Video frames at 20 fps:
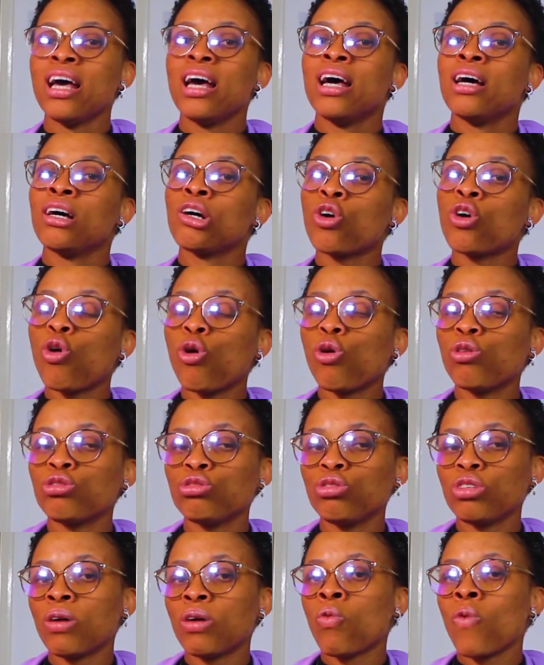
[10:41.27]
Go
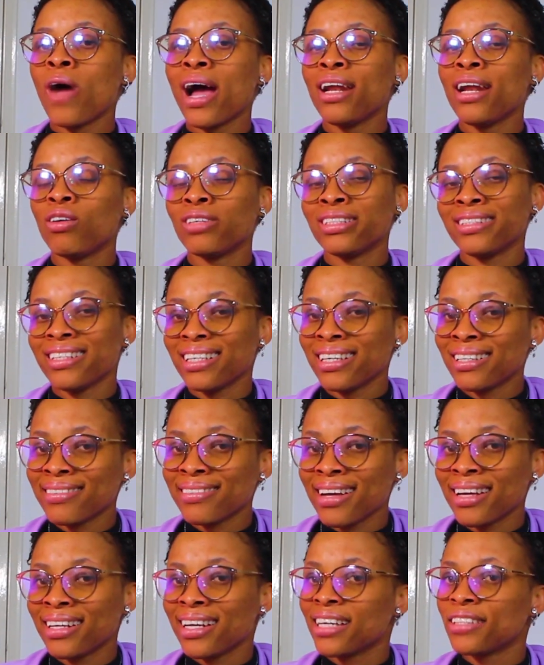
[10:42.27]
while on the
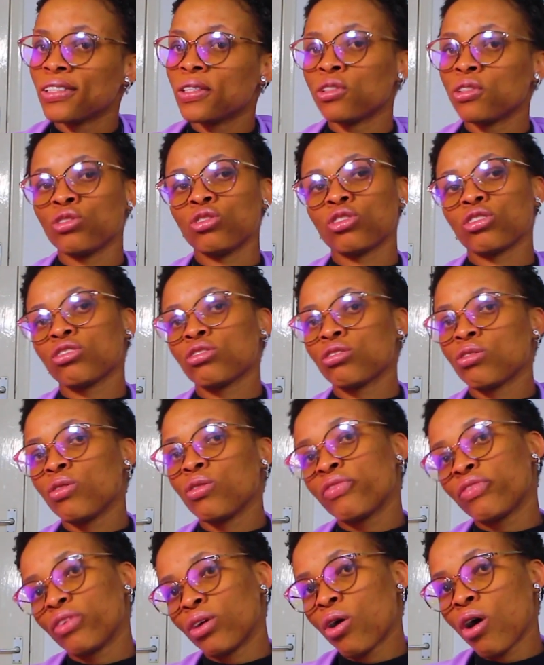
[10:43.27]
internet, don't just look for
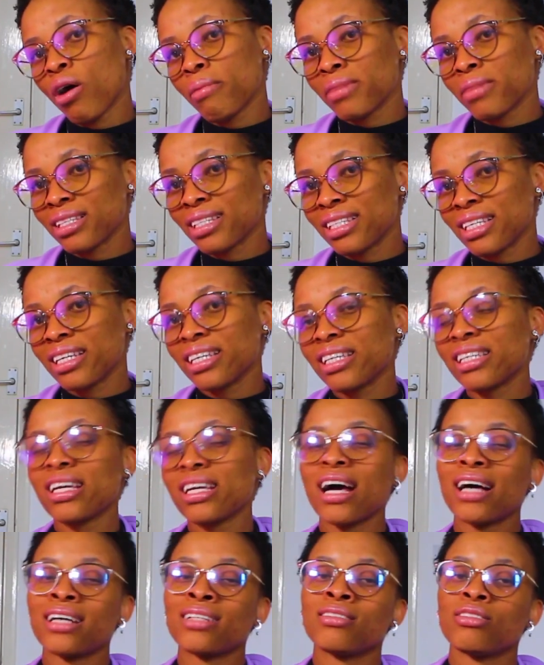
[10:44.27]
comedy
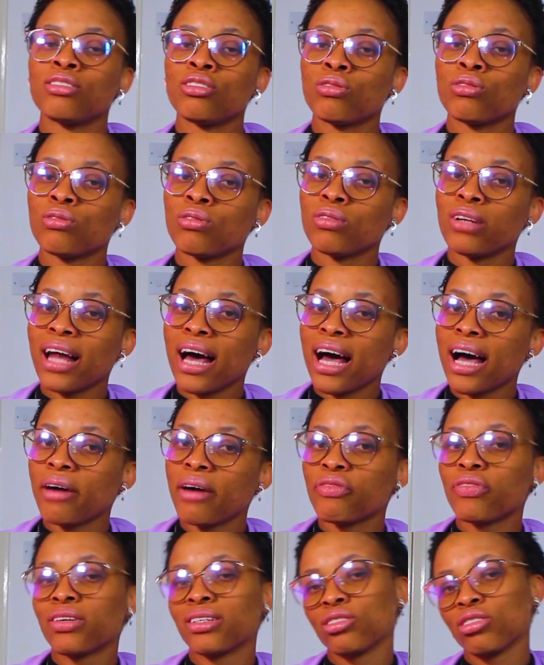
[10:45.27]
and no laugh
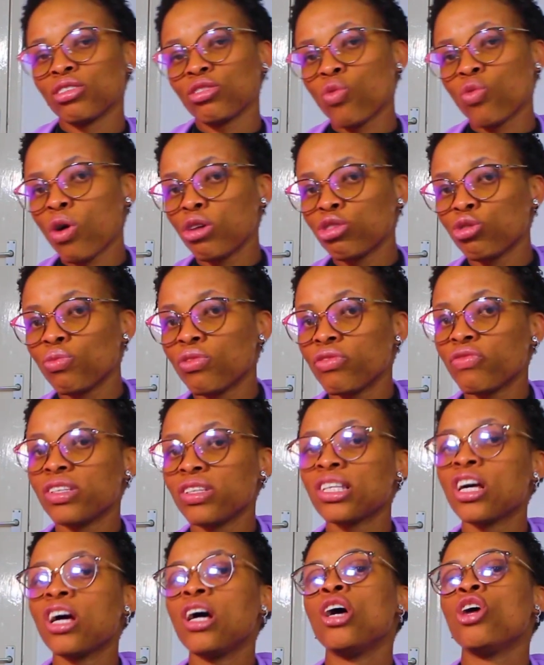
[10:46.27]
and just watch movies.
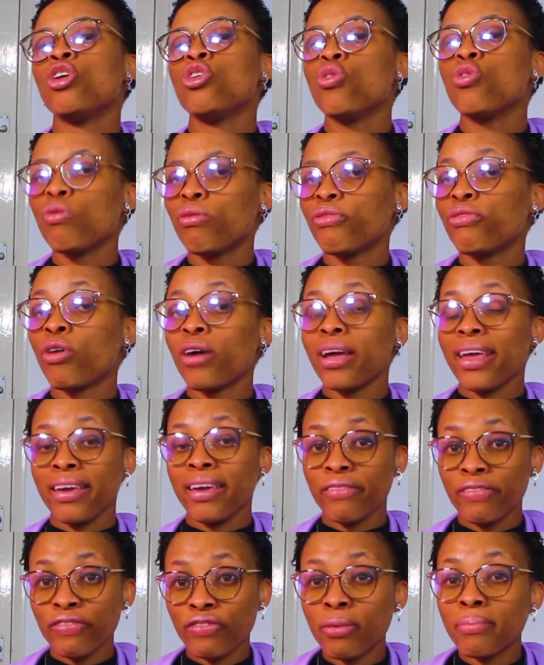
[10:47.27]
Look for
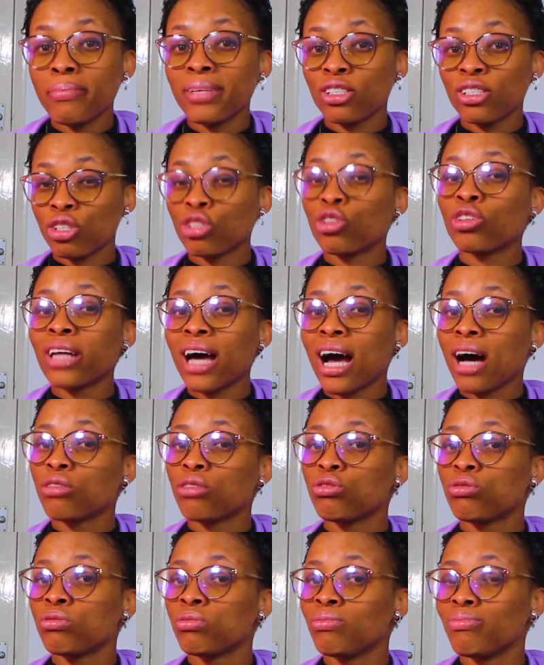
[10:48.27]
information on how
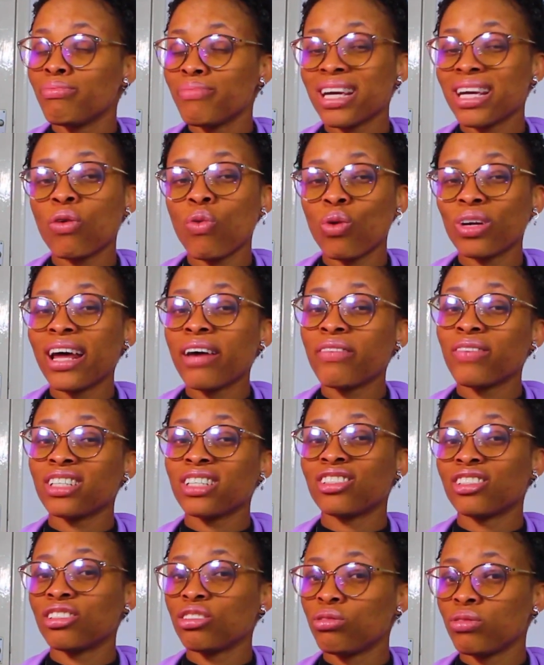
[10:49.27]
to make whatever you're
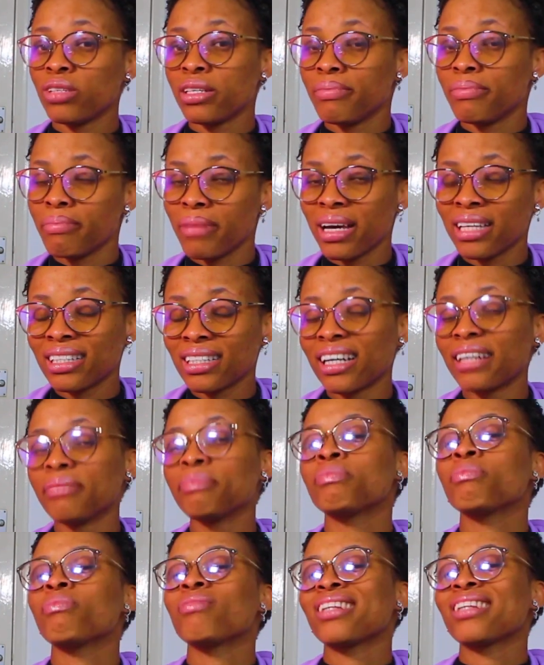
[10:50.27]
doing better.
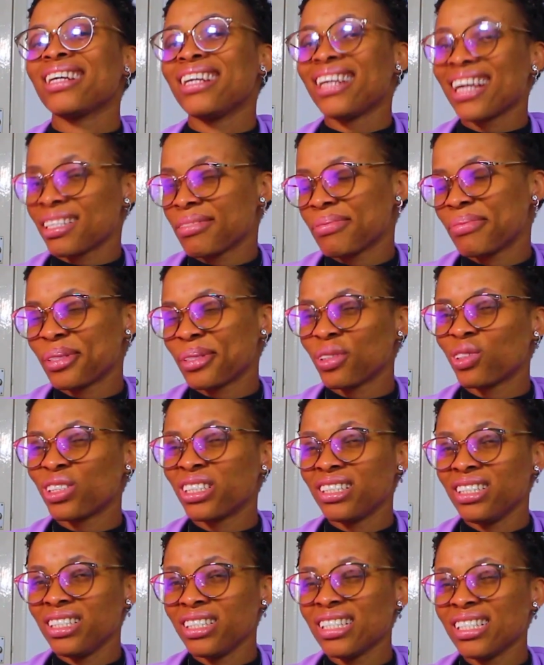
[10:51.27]
Last but not the
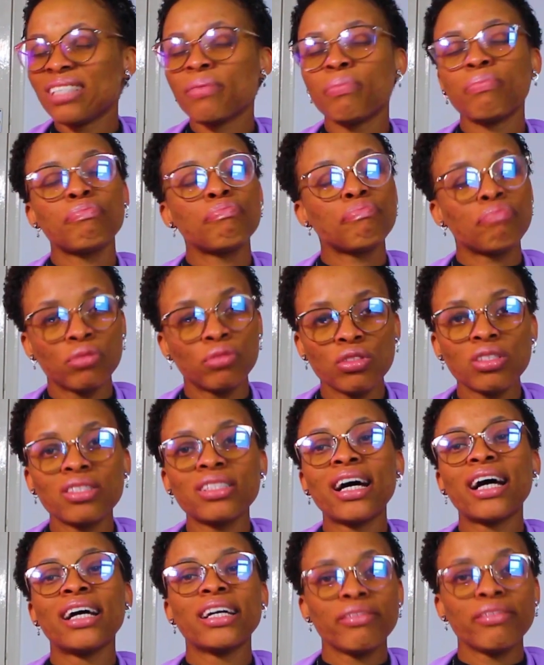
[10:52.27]
least, put that
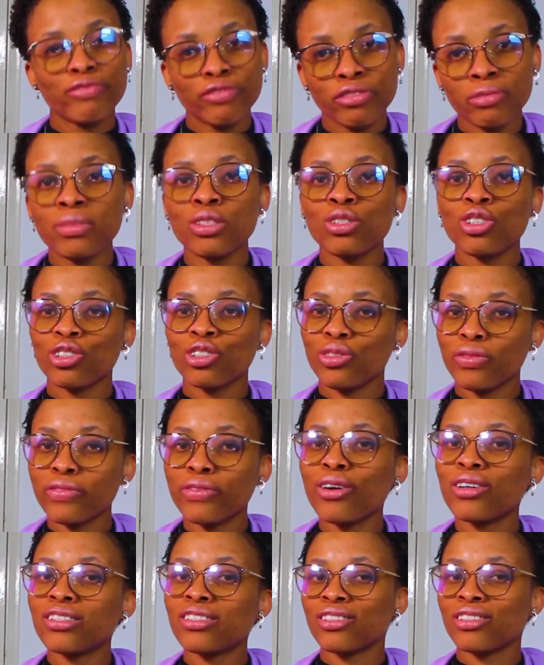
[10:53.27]
information you've
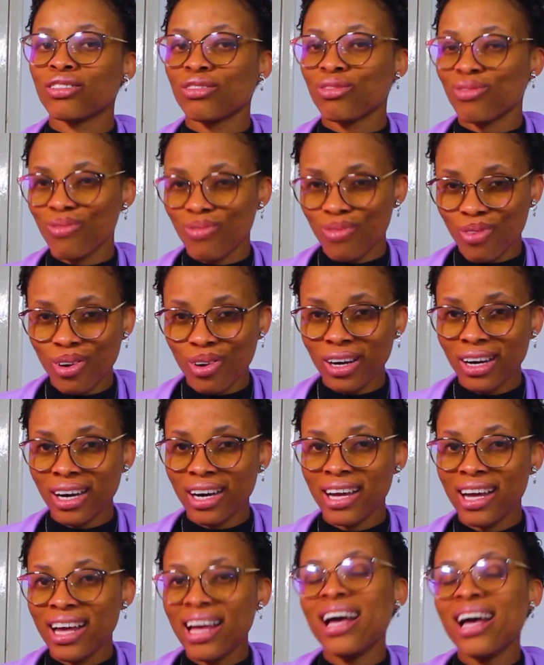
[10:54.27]
gotten to work.
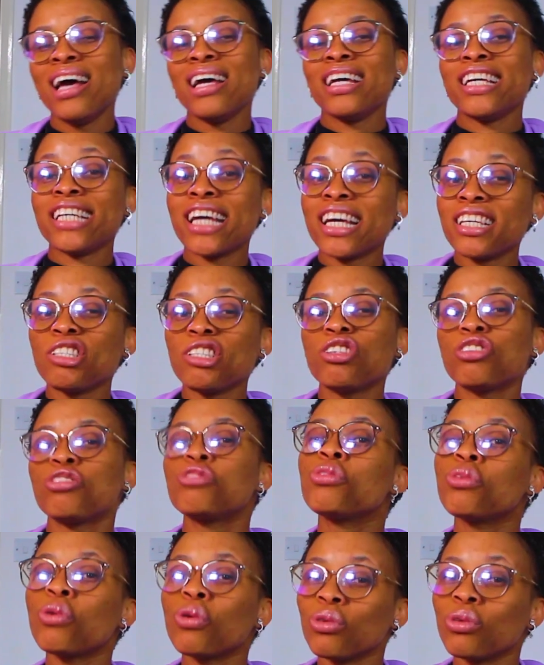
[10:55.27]
Yes,
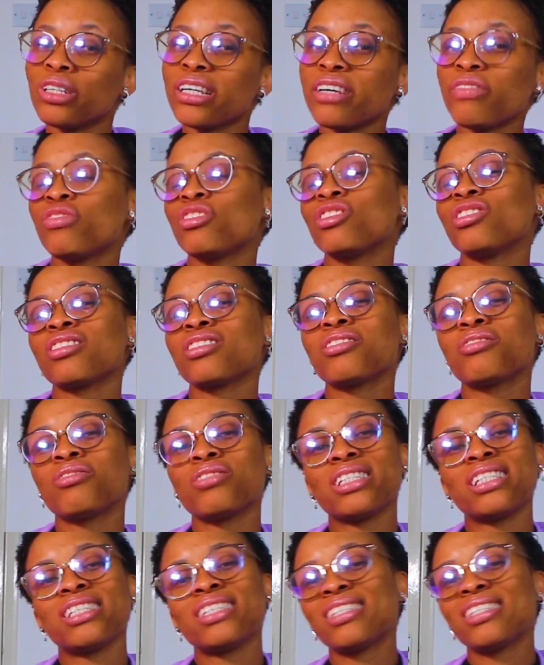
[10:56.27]
so if you just do the
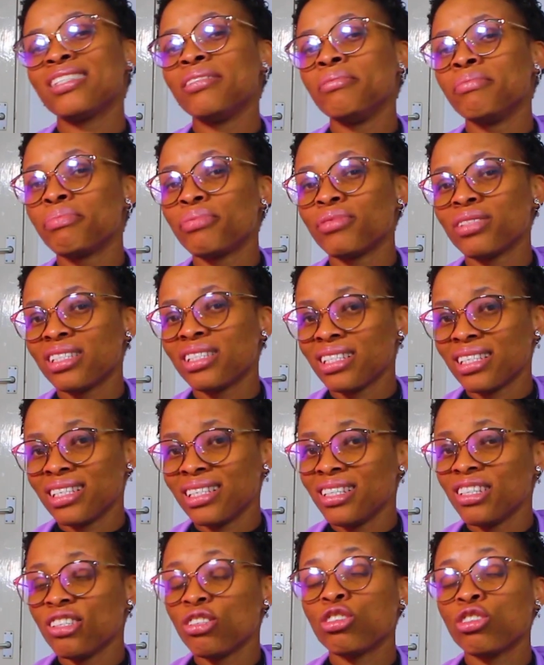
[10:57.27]
simple
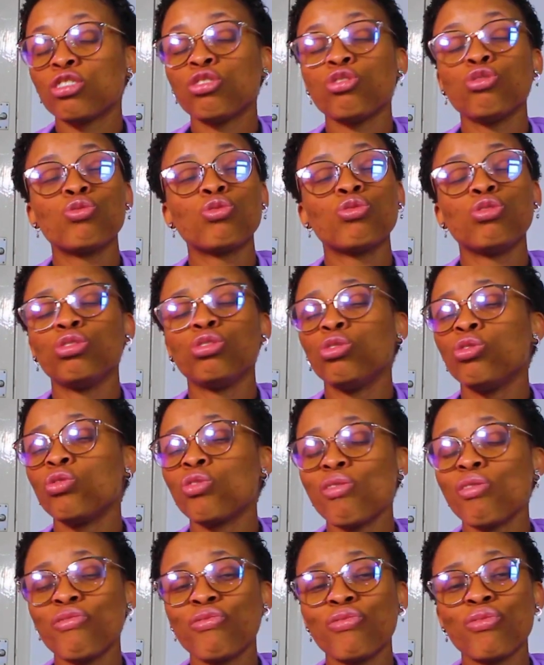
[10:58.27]
things, you could grow
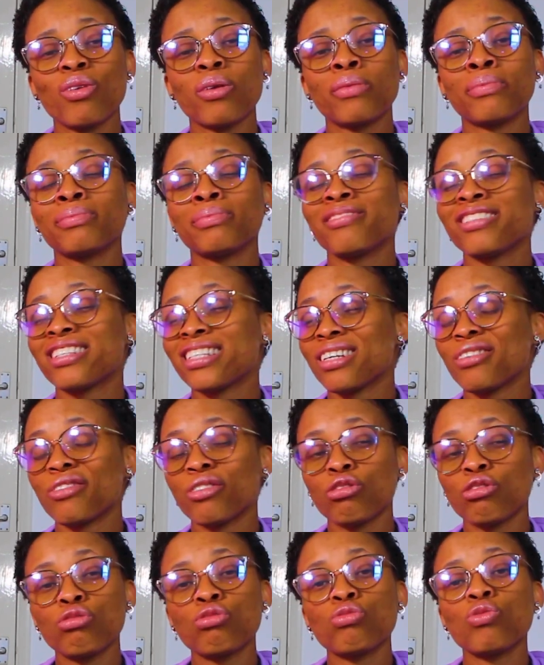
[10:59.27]
from zero
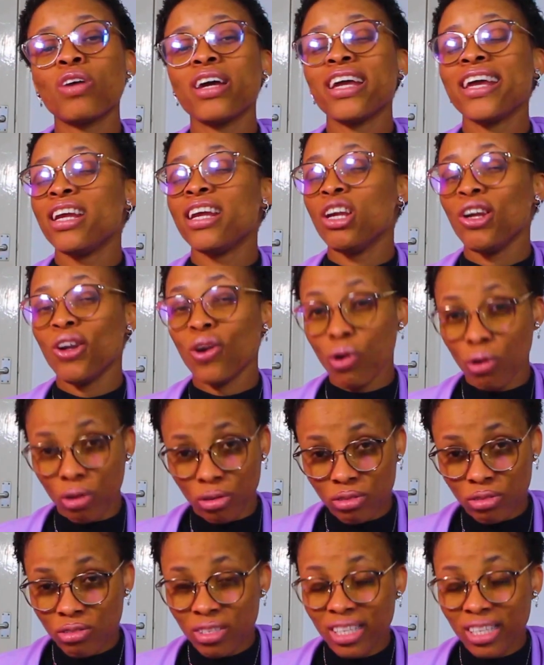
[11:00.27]
to a lot in